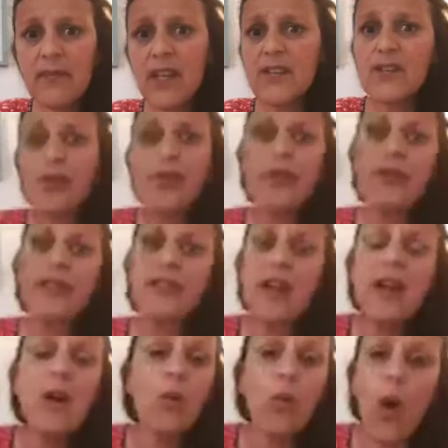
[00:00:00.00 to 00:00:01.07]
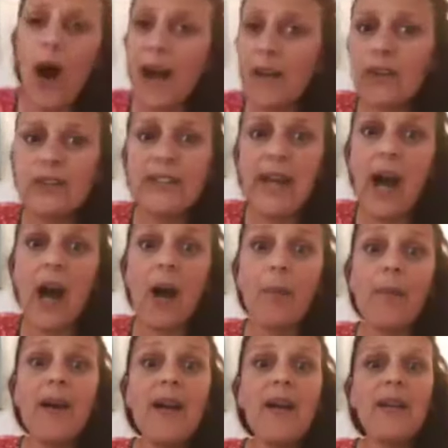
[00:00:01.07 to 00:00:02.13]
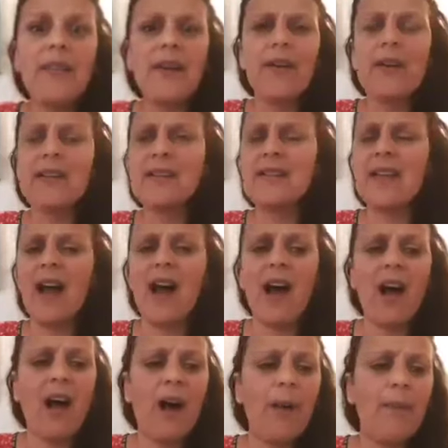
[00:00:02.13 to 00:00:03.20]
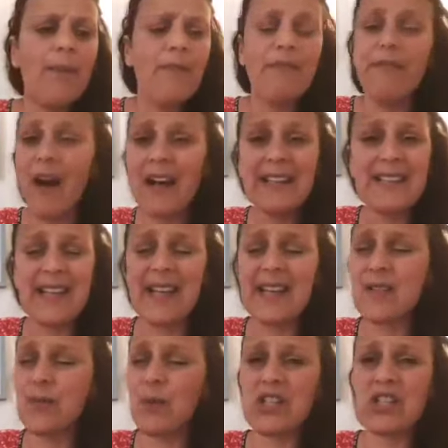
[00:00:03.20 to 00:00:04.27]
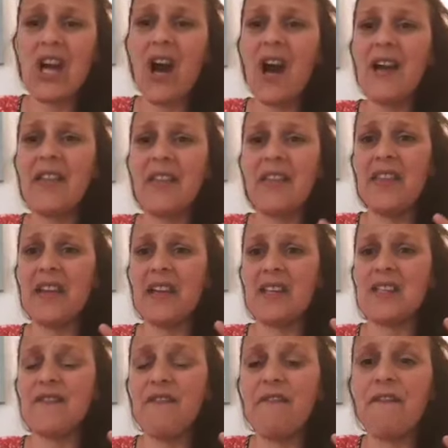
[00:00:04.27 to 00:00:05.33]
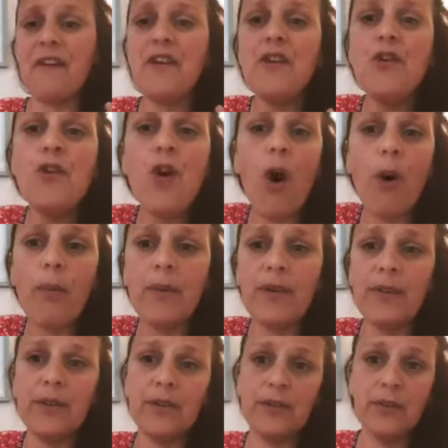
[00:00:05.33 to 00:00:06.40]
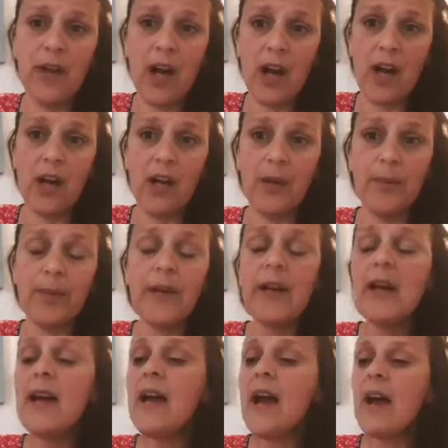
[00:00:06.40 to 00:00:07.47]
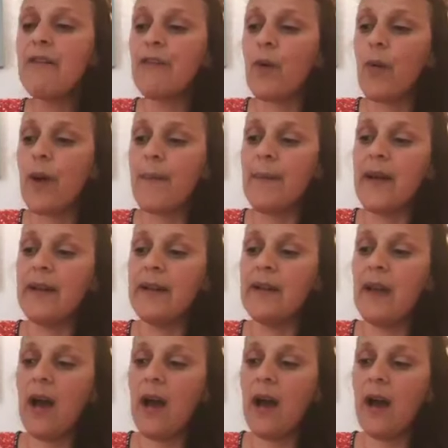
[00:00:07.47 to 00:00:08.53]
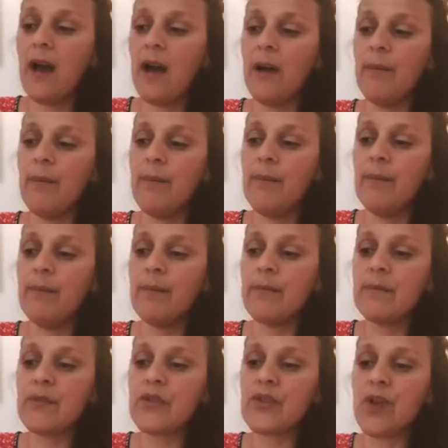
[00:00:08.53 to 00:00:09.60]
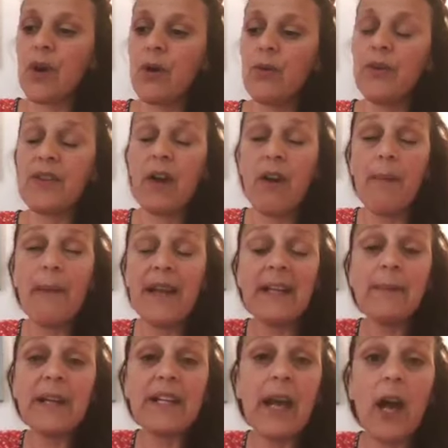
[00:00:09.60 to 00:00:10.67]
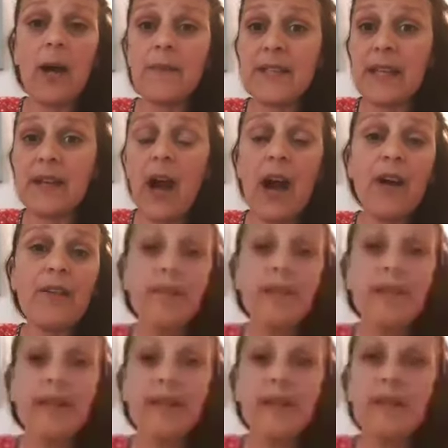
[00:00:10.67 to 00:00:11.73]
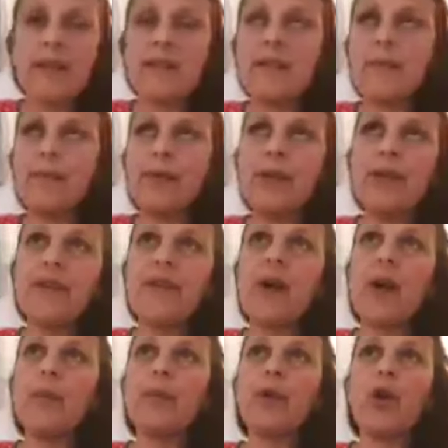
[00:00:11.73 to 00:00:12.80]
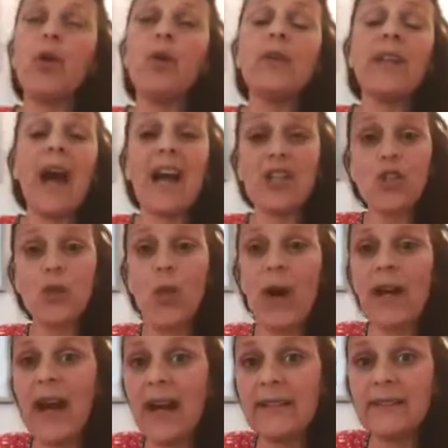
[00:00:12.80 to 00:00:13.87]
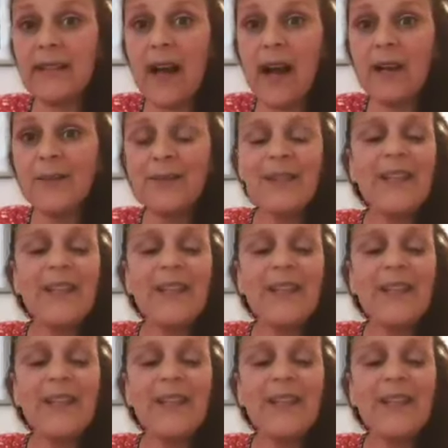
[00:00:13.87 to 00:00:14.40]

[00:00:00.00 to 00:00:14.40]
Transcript: So there is wild yam, there is um, vitex, which I think is phenomenal herb for women. Um, so there are many, many herbs. In Ayurveda, there is a beautiful herb called ashwagandha